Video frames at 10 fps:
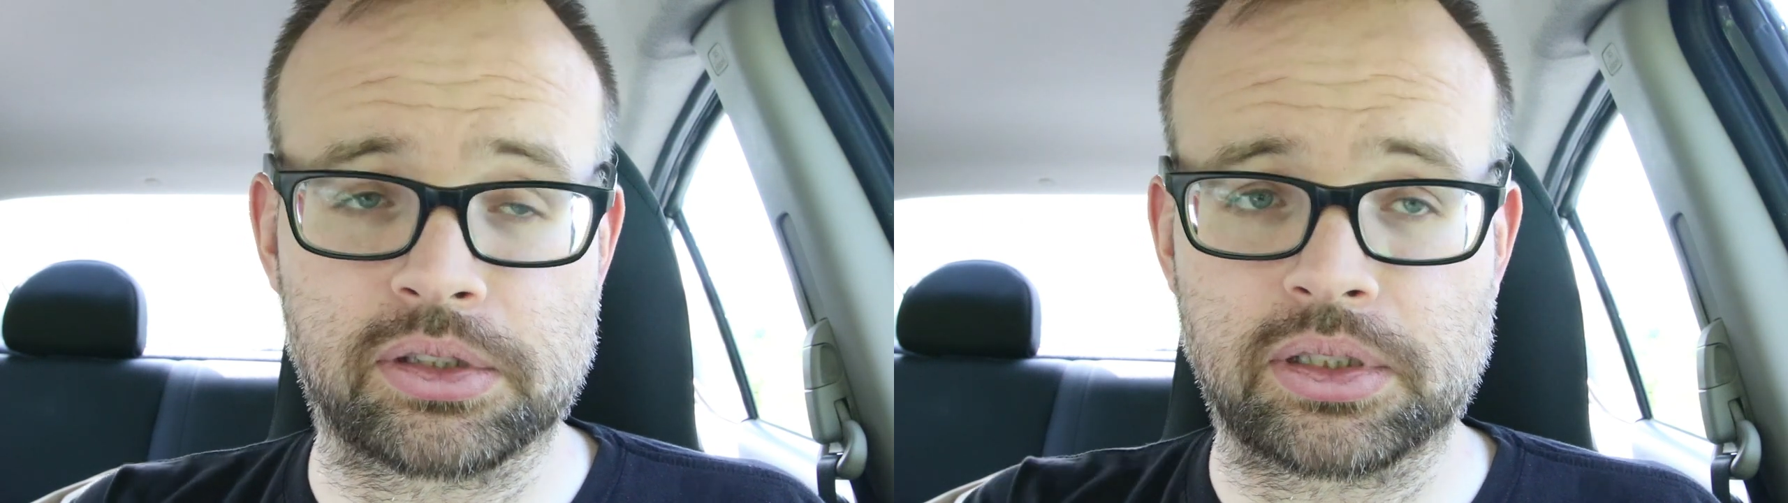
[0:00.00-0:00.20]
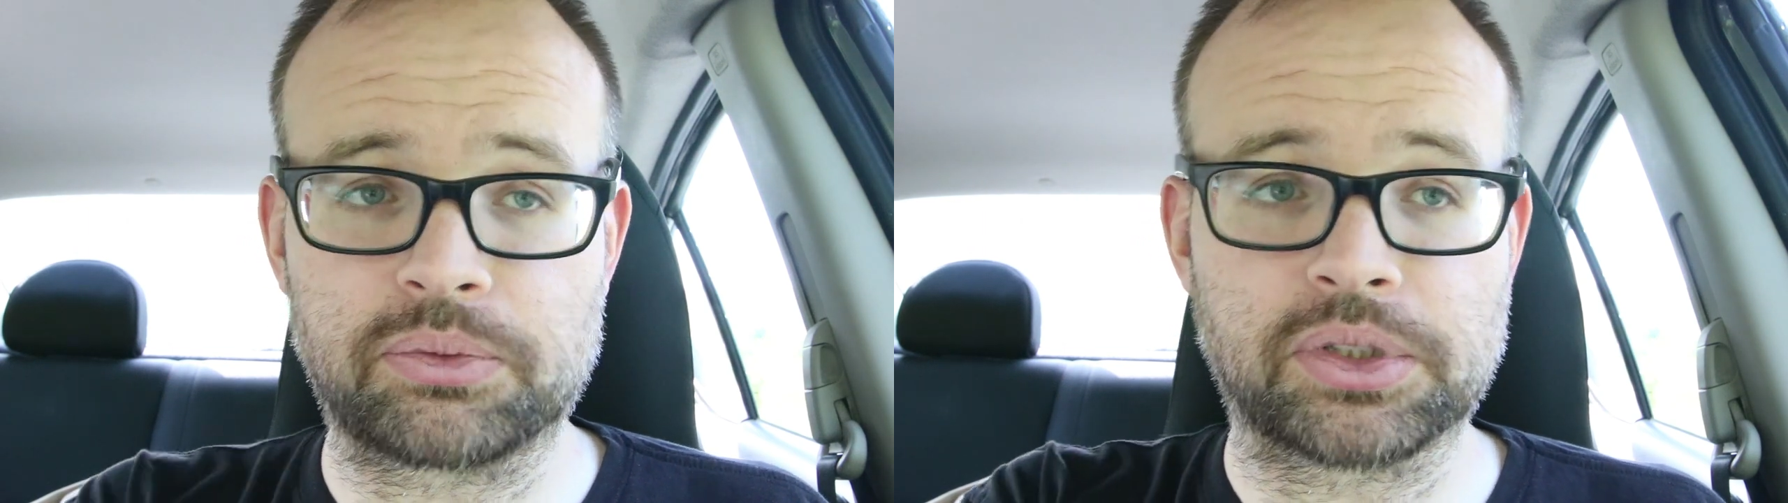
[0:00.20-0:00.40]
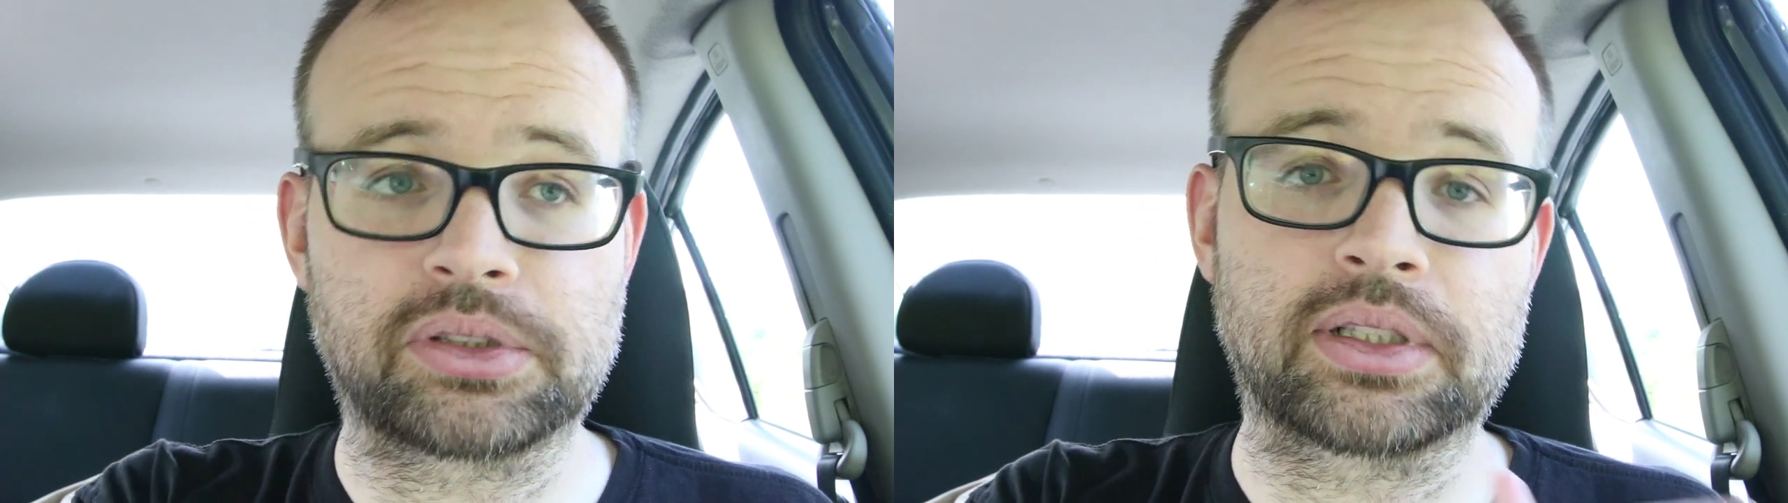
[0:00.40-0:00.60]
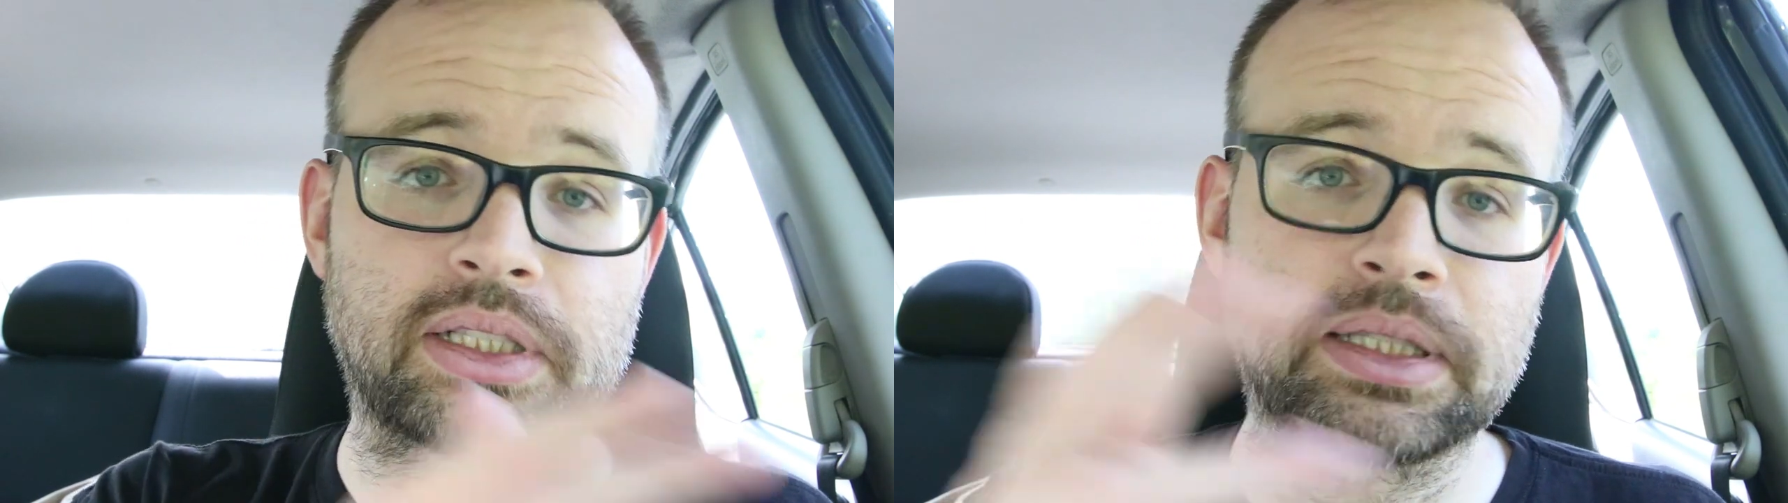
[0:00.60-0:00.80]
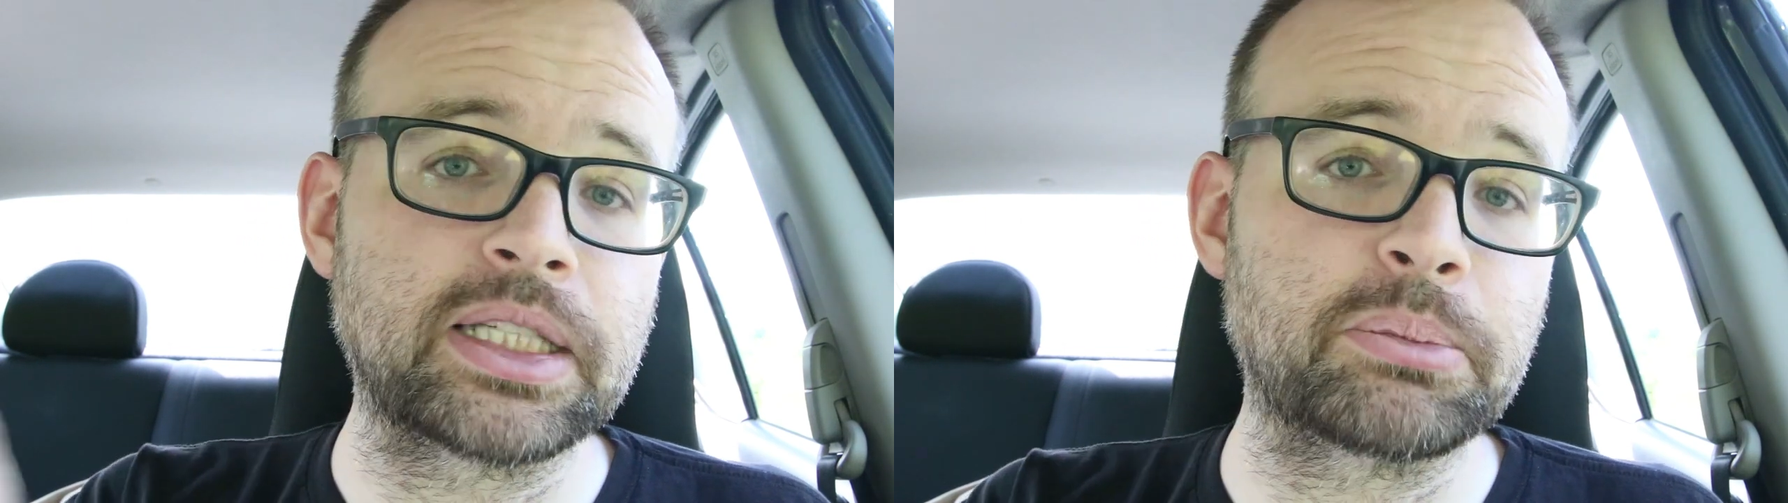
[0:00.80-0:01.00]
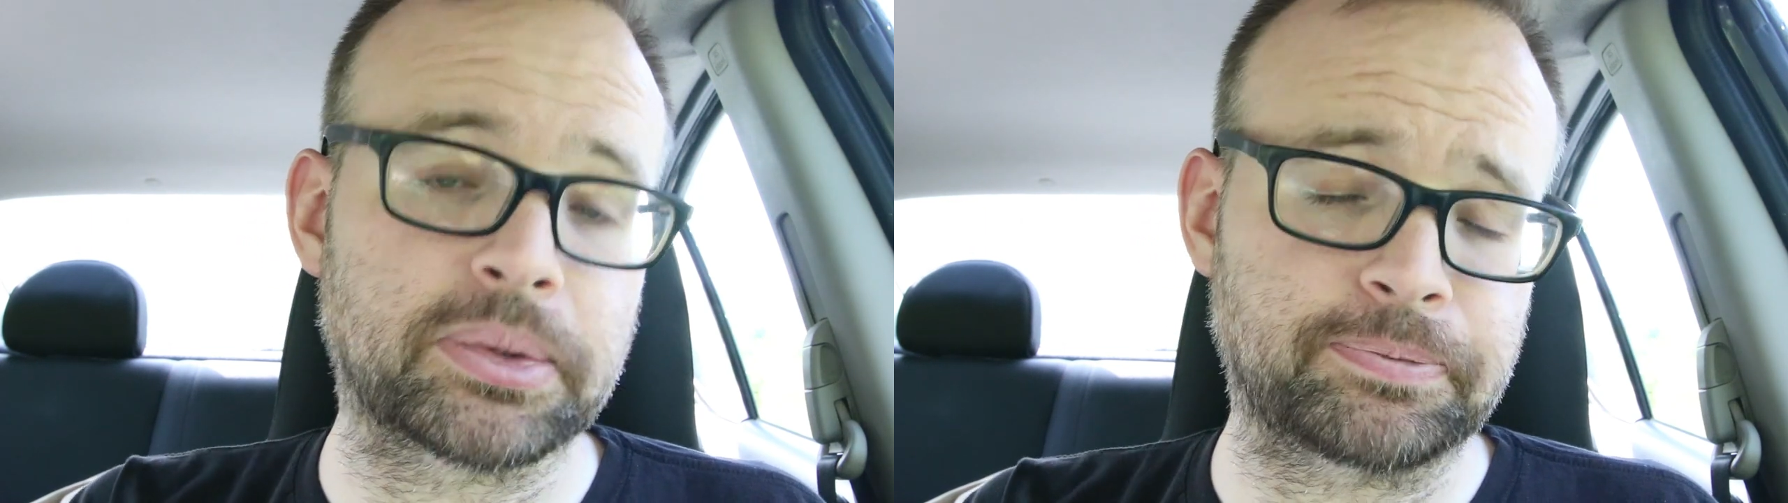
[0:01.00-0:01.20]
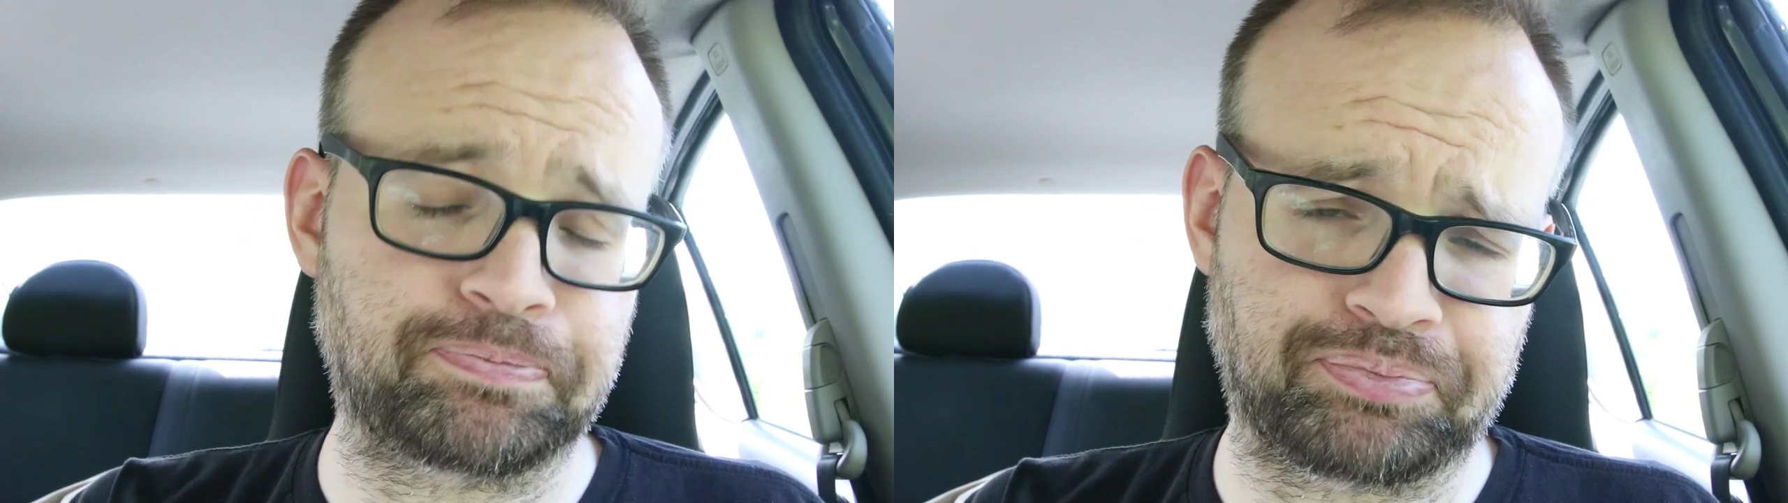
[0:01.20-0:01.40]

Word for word: and stuff we're still going to keep